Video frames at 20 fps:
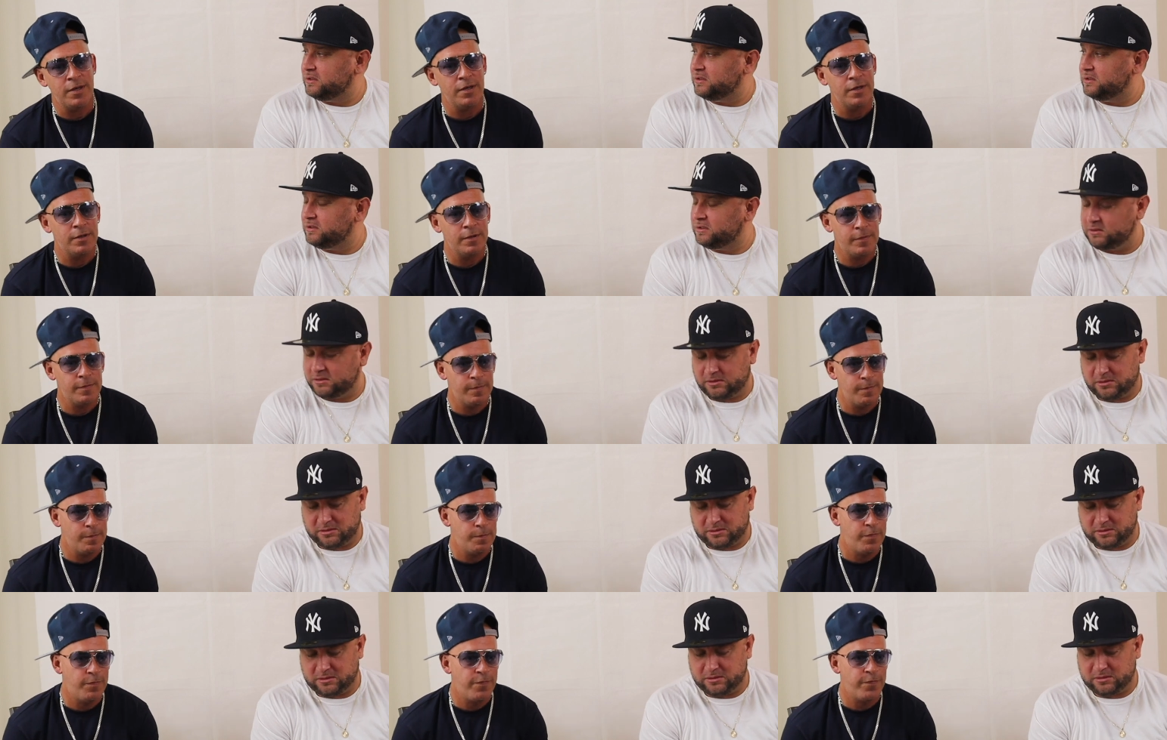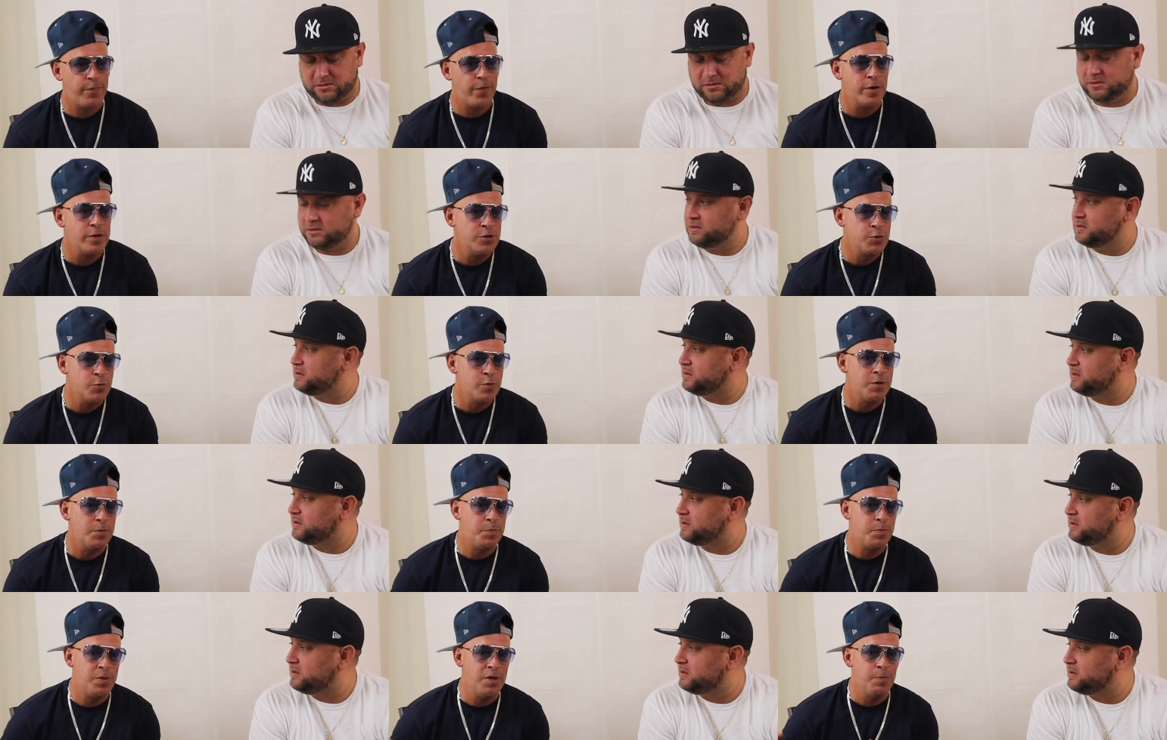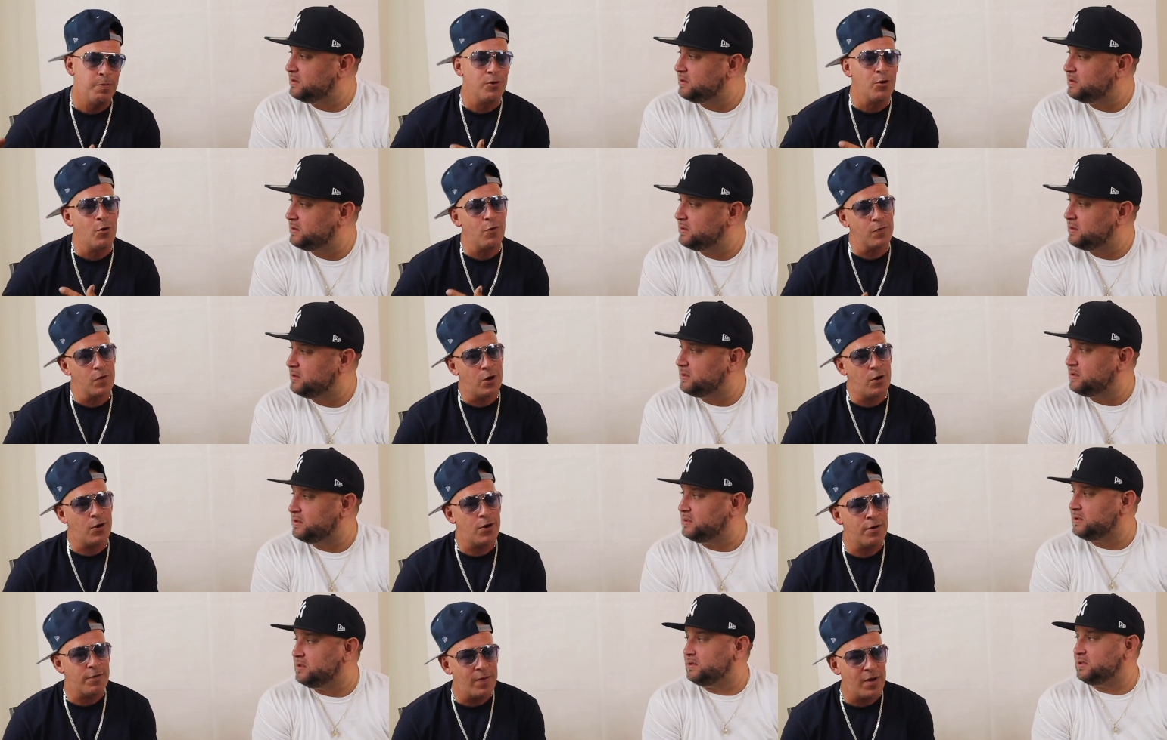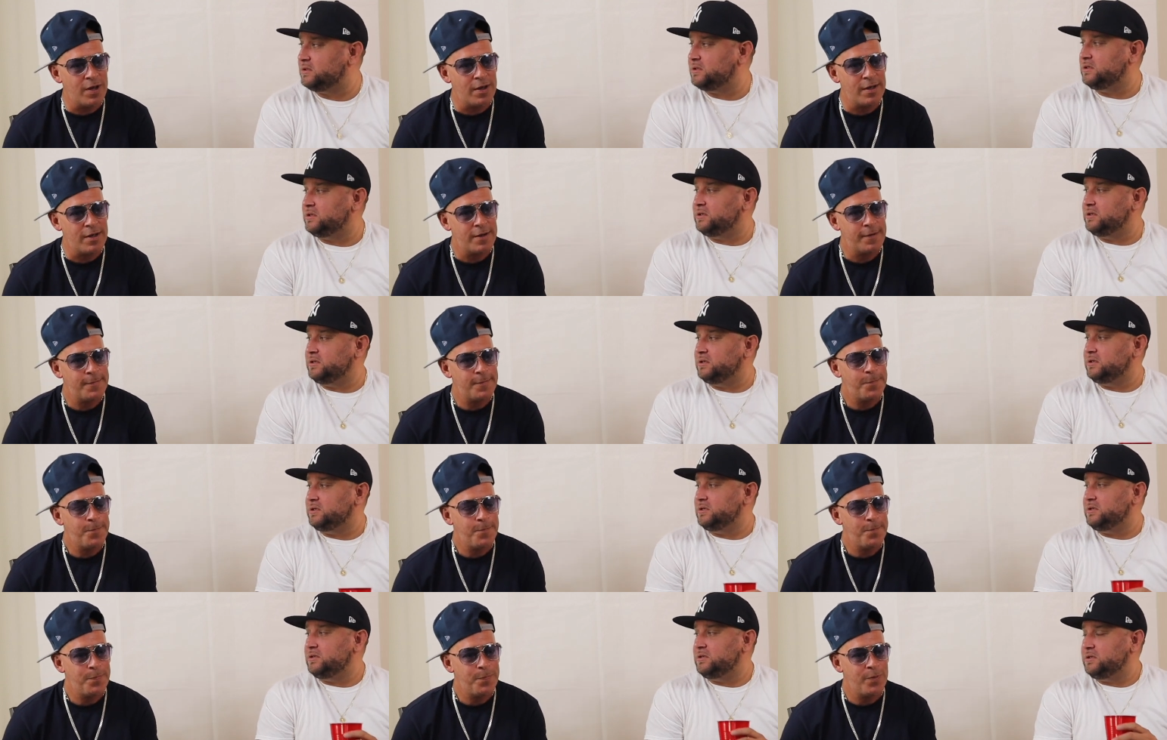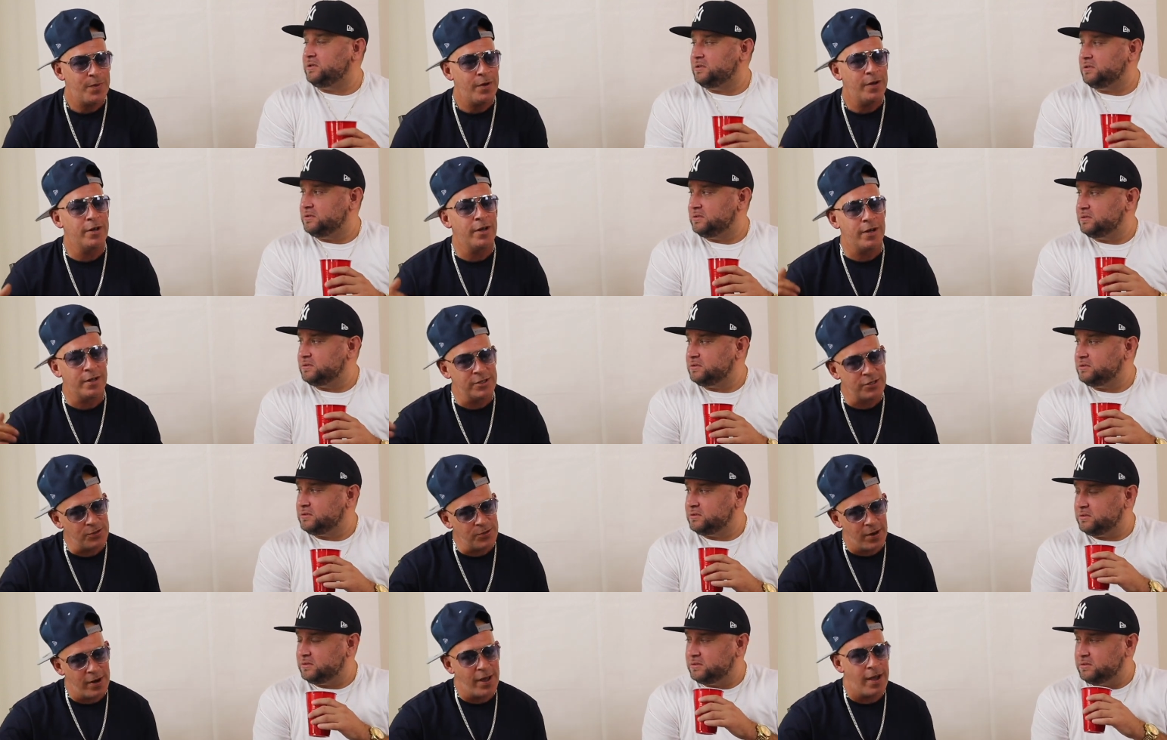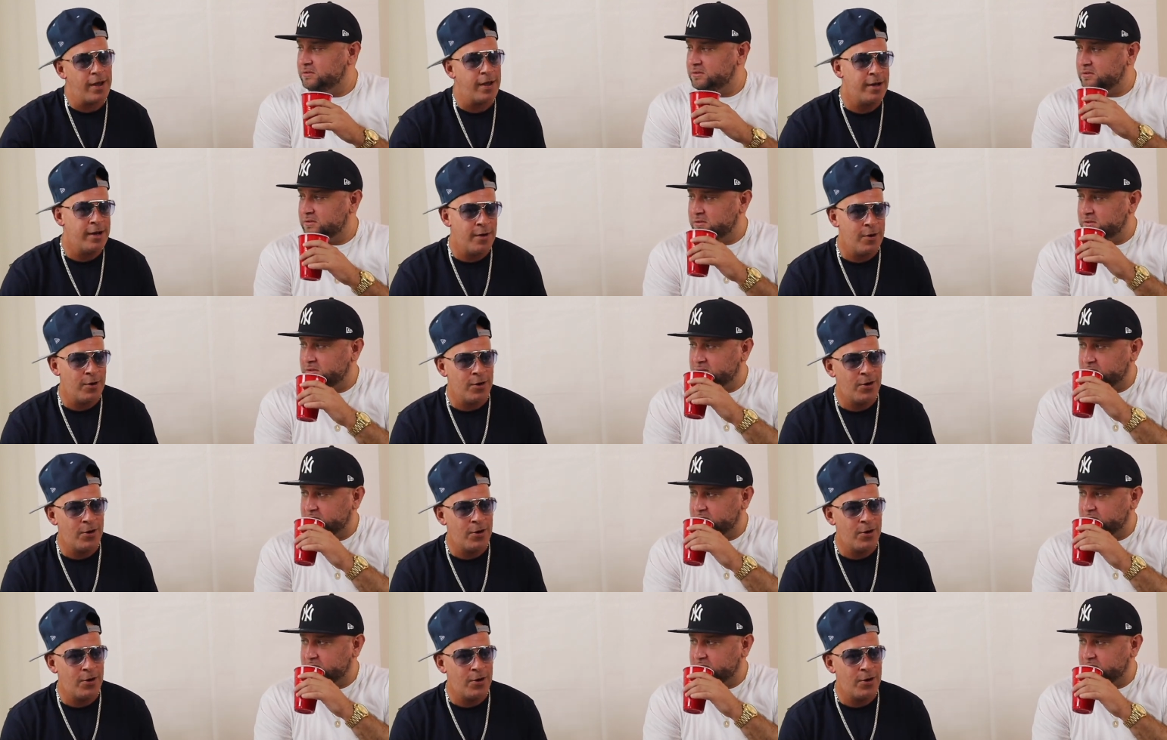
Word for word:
Speaker 1: me friends with people over in Carteret, and then I started hanging